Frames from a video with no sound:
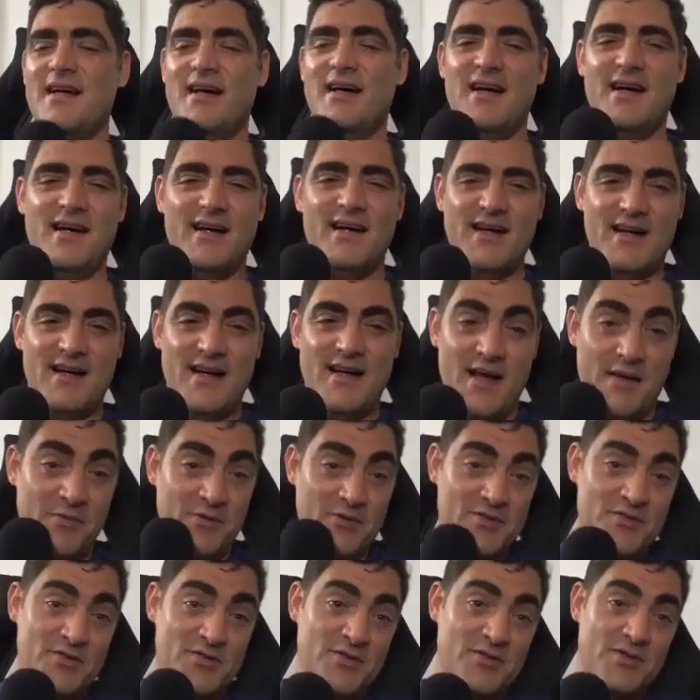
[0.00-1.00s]
I'm
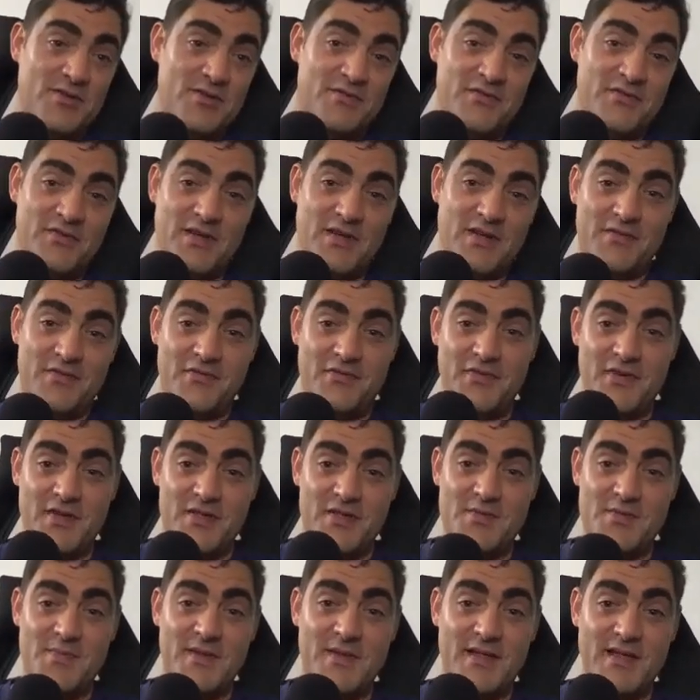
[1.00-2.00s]
also a
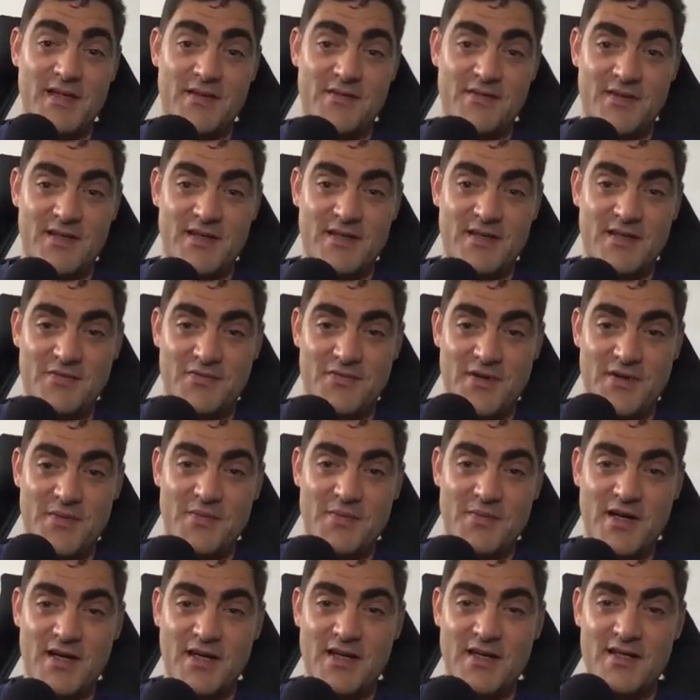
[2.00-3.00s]
fierce believer in the free
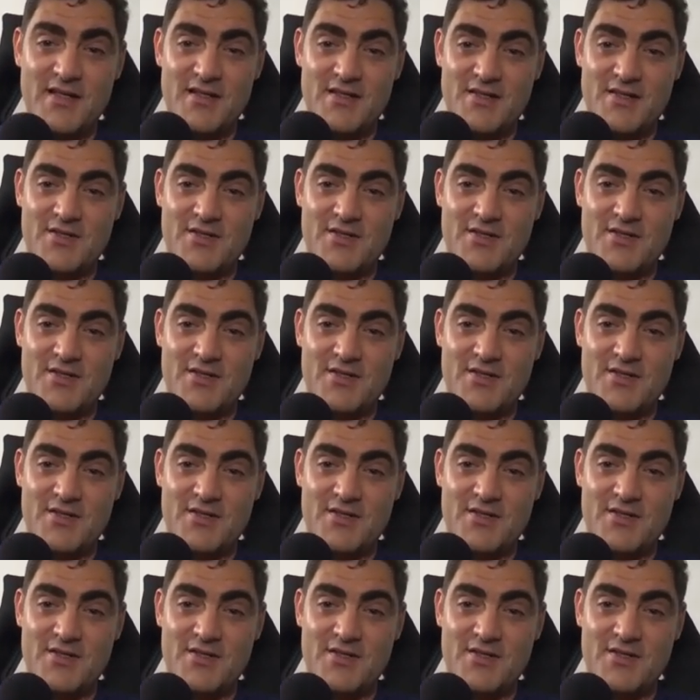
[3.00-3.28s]
market.